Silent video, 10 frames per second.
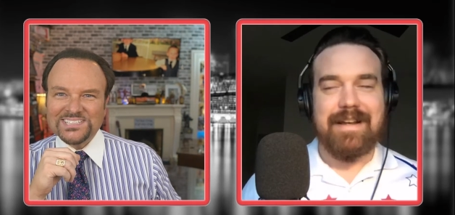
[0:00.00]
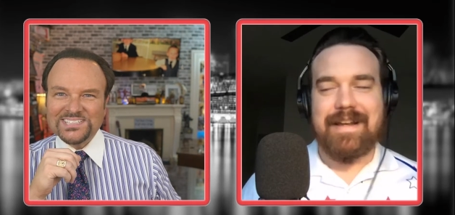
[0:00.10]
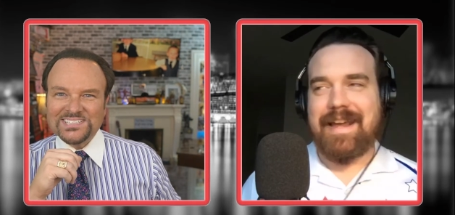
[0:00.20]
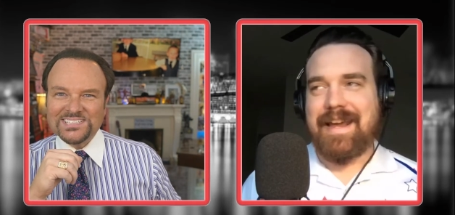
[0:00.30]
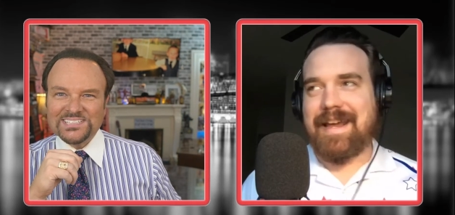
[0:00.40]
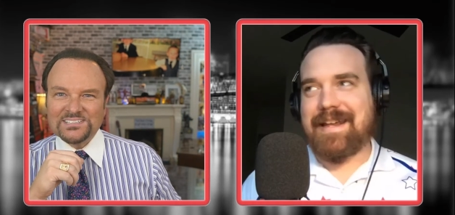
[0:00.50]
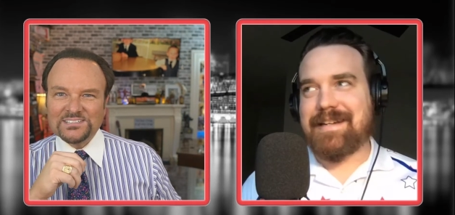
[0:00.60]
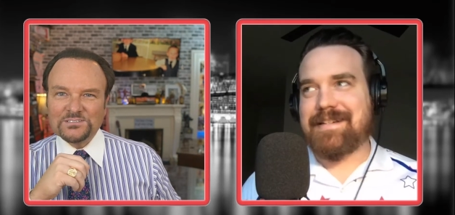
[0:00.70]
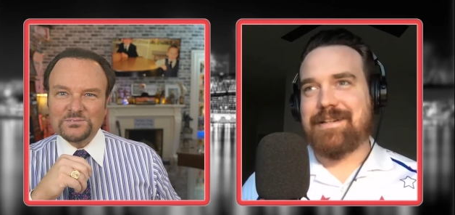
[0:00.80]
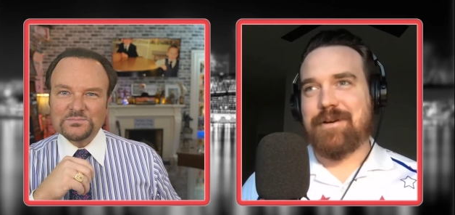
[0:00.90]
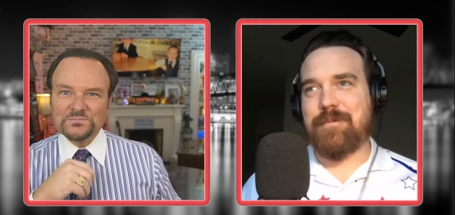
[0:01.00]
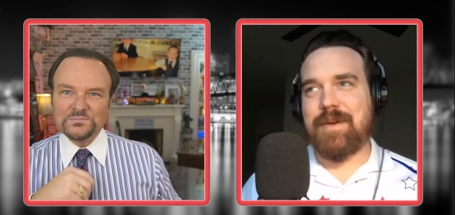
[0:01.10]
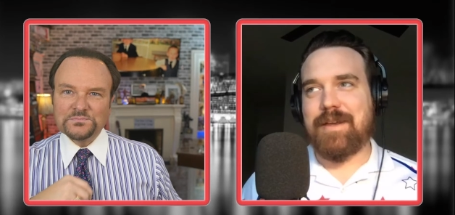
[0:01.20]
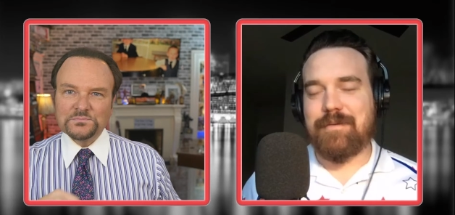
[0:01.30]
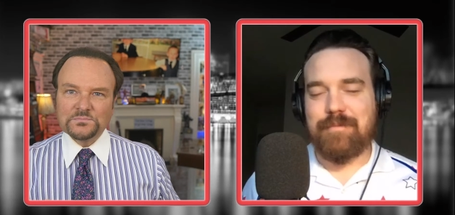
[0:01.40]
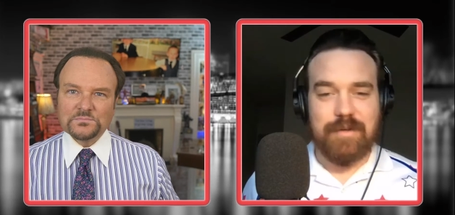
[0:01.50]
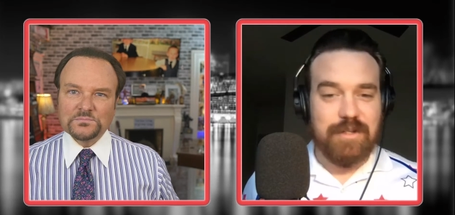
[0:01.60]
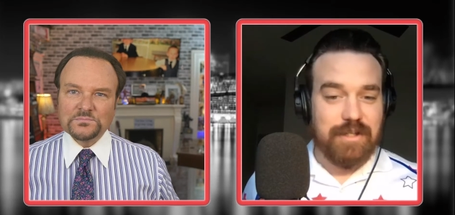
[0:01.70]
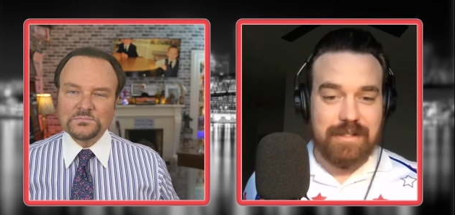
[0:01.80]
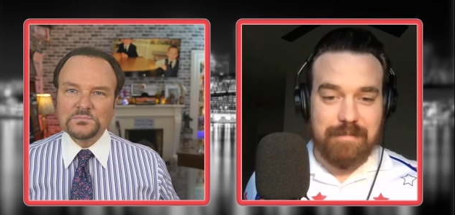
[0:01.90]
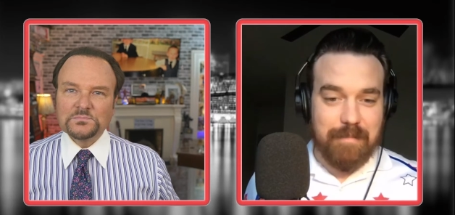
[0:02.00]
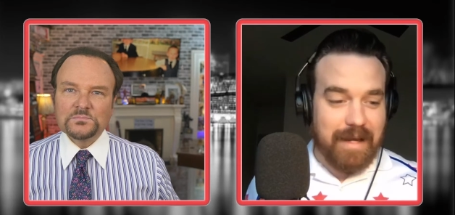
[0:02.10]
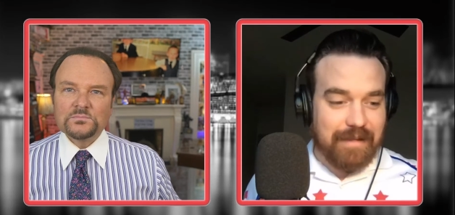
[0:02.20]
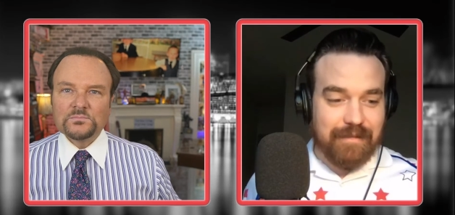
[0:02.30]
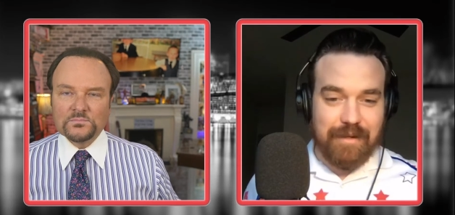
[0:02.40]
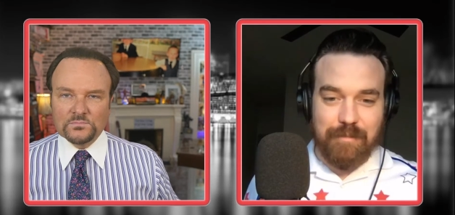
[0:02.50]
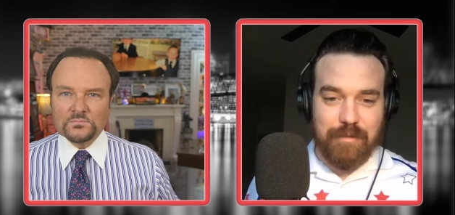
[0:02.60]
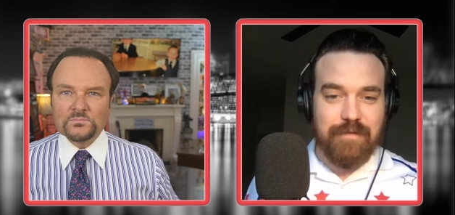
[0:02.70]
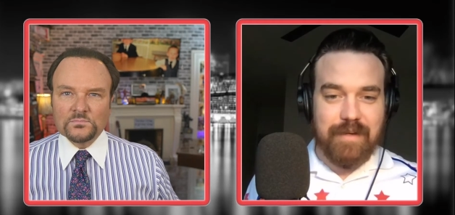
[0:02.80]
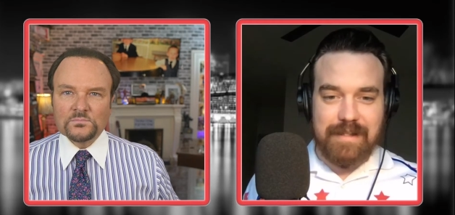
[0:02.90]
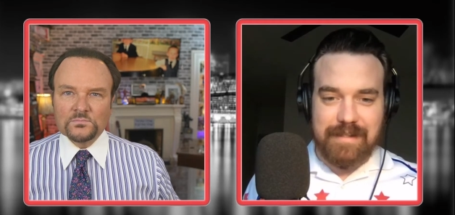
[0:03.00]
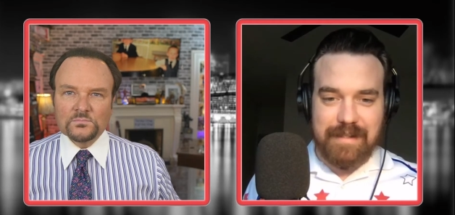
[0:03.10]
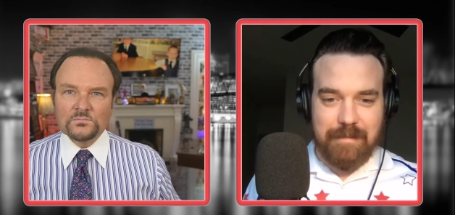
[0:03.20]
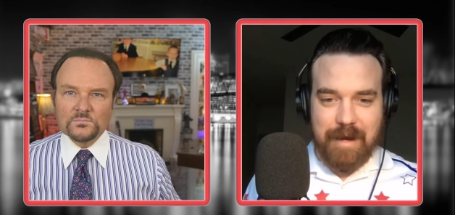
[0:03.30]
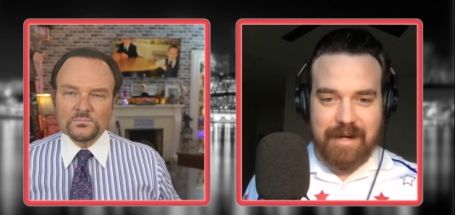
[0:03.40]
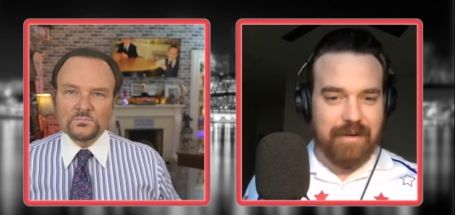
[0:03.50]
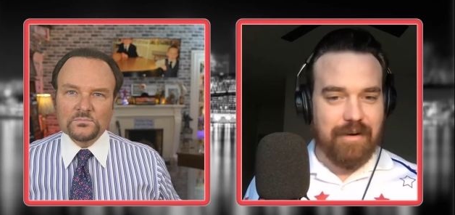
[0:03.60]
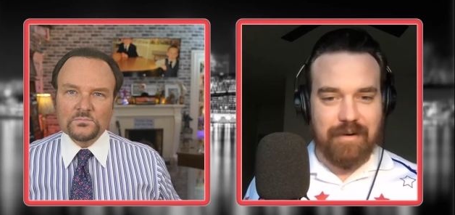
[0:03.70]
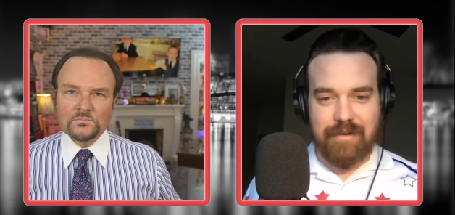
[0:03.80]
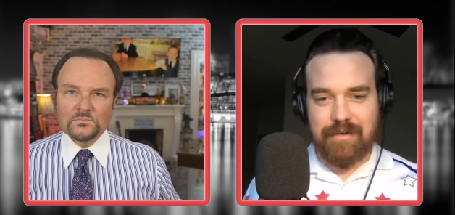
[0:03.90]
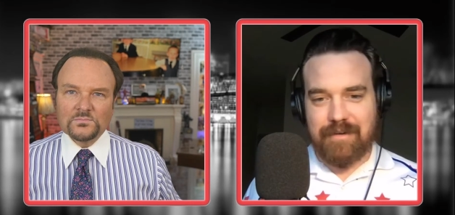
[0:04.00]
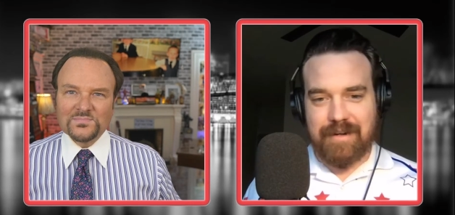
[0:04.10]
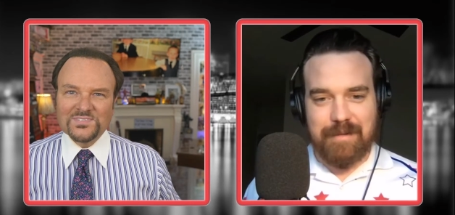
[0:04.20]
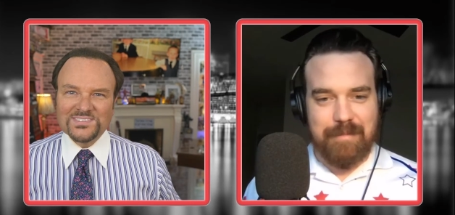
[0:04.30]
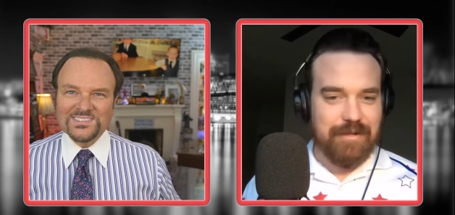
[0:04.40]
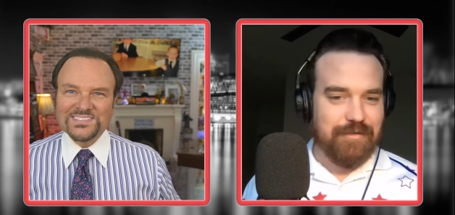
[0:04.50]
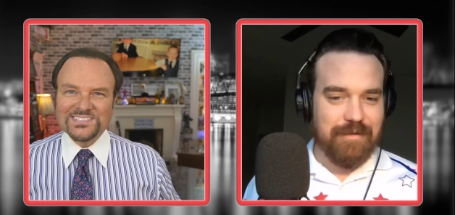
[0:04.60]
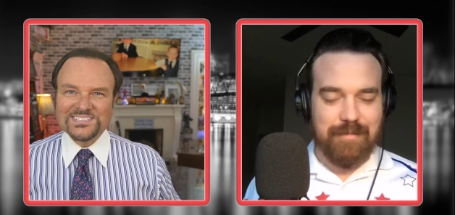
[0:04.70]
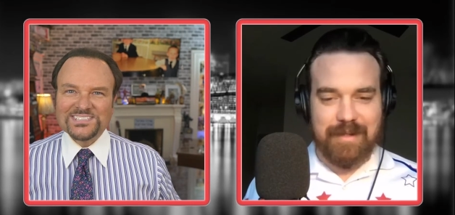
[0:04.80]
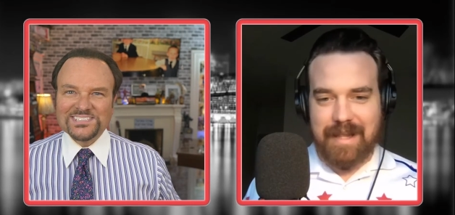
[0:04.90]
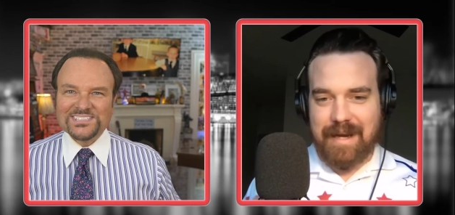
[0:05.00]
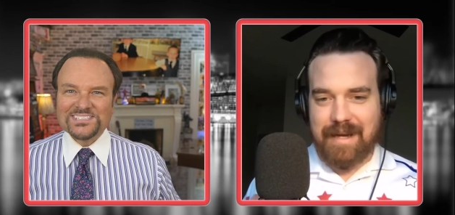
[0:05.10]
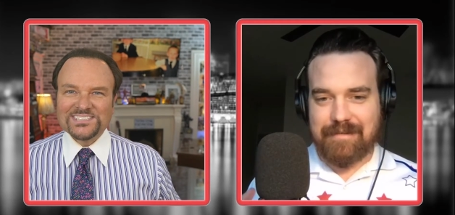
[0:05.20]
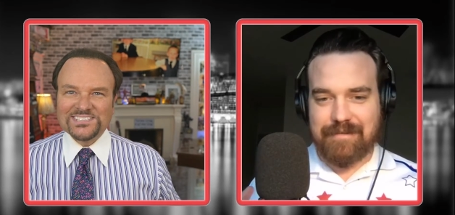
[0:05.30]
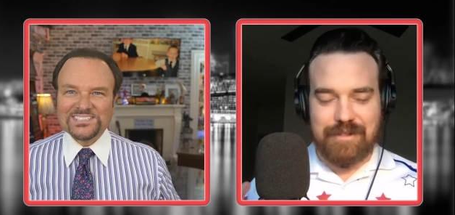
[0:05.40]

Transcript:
Speaker 1: and so we would just make little movies in the backyard or in the bedroom and like